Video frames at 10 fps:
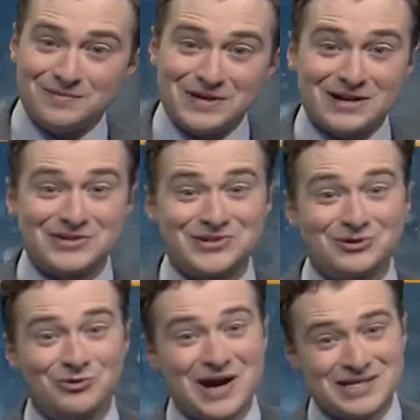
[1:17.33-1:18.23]
because the
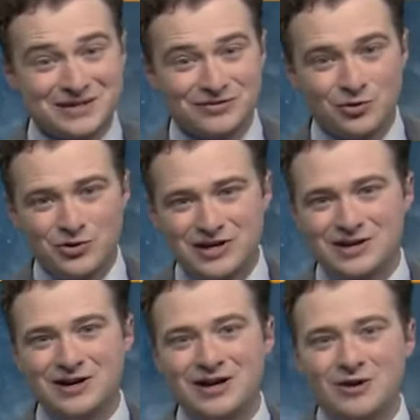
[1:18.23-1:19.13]
rest of the
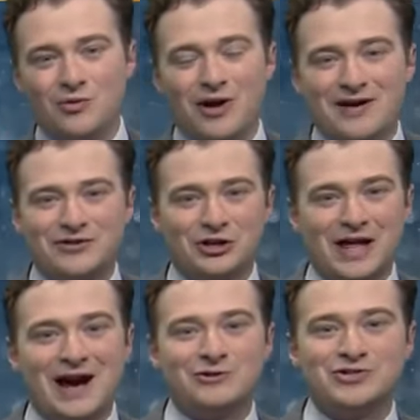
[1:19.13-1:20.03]
week will have
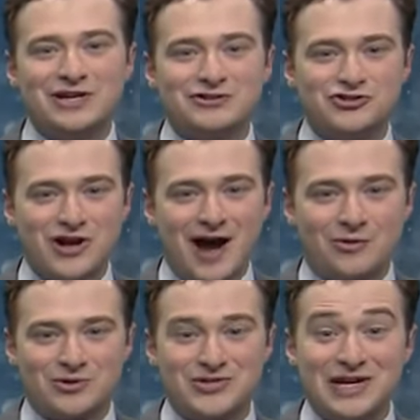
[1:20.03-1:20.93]
clouds and
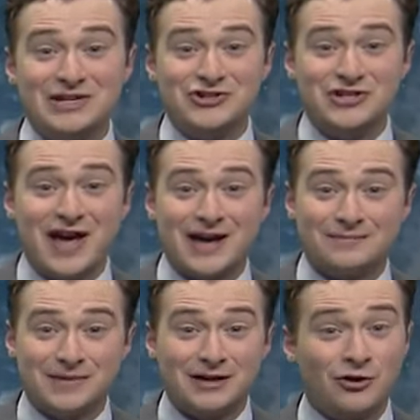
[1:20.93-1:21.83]
showers each day,
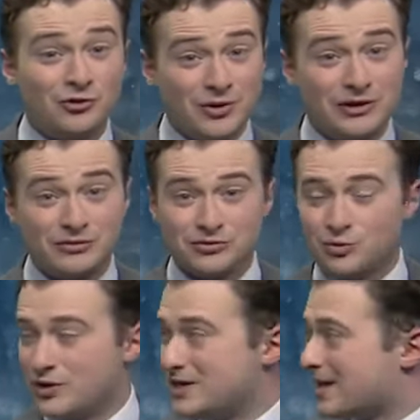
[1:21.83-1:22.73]
all the way through the
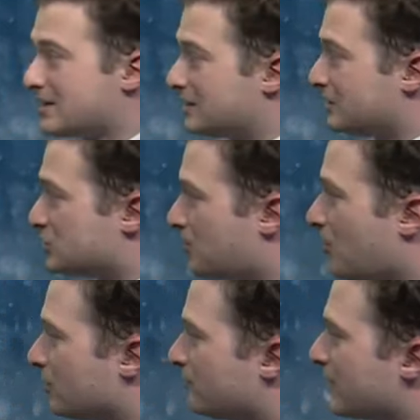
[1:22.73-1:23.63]
weekend, at least
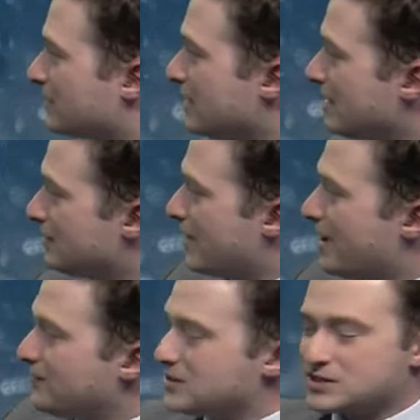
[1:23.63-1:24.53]
part of it. The
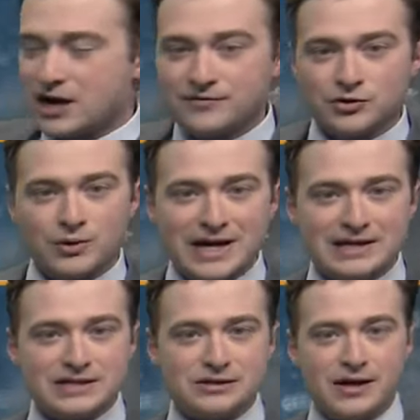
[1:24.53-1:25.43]
heaviest of the rain
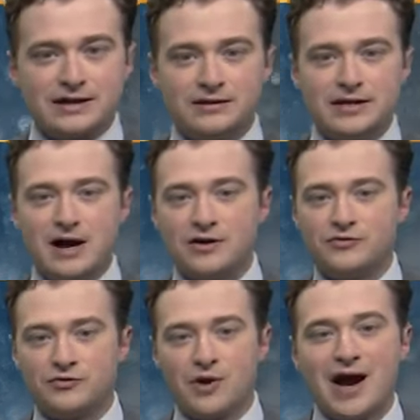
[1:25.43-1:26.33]
is likely on
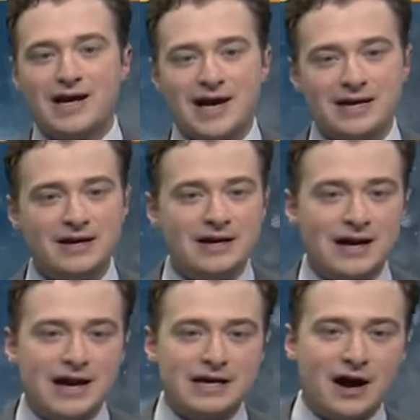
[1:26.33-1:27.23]
Friday,
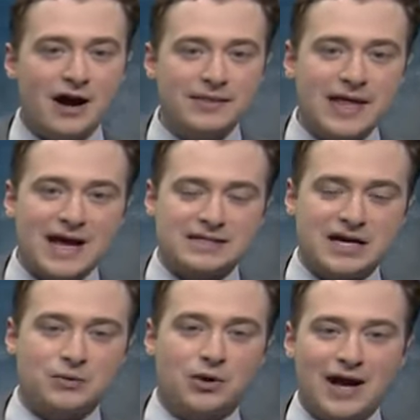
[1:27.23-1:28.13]
and on that
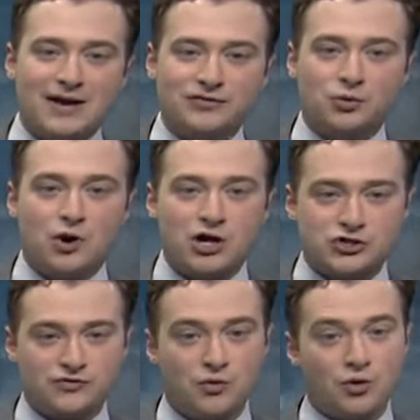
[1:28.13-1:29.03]
day, we'll have to
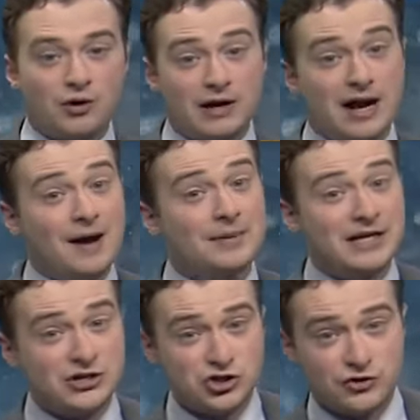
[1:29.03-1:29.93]
watch for a
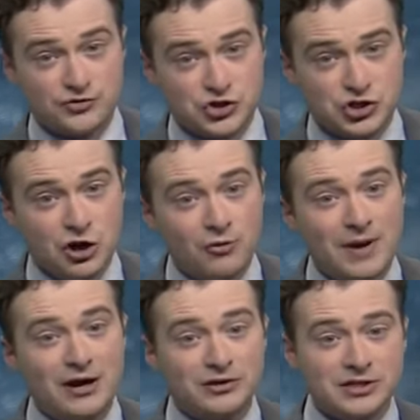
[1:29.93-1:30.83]
combination of snow
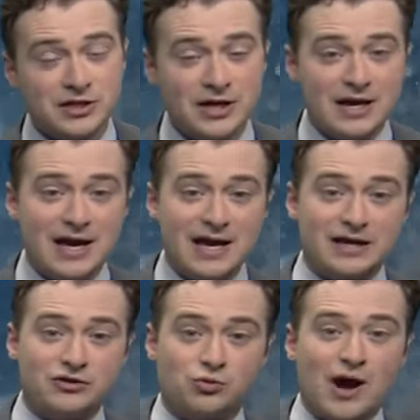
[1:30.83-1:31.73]
melt
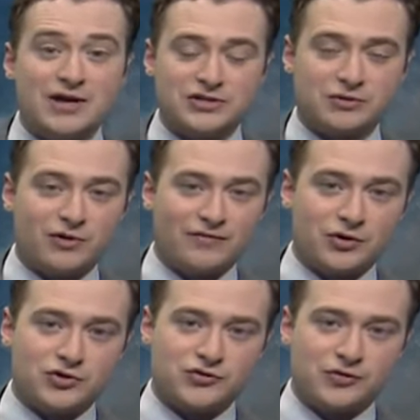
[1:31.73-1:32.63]
and rising
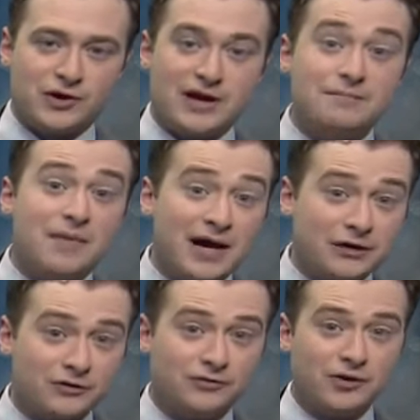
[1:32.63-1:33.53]
rivers for a
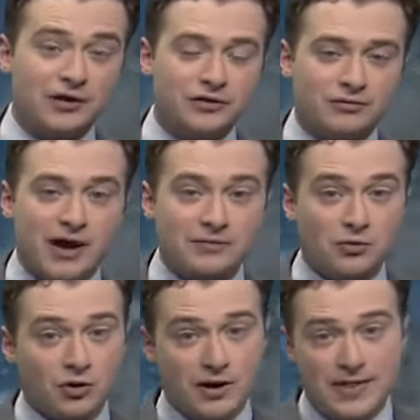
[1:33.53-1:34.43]
minor flood threat.
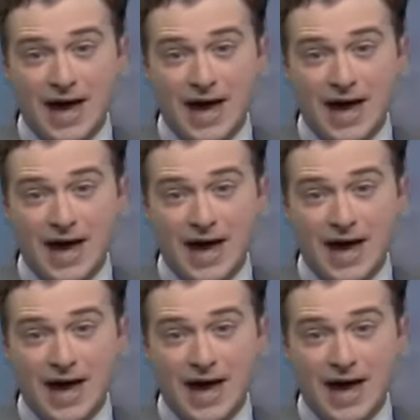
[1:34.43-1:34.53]
More on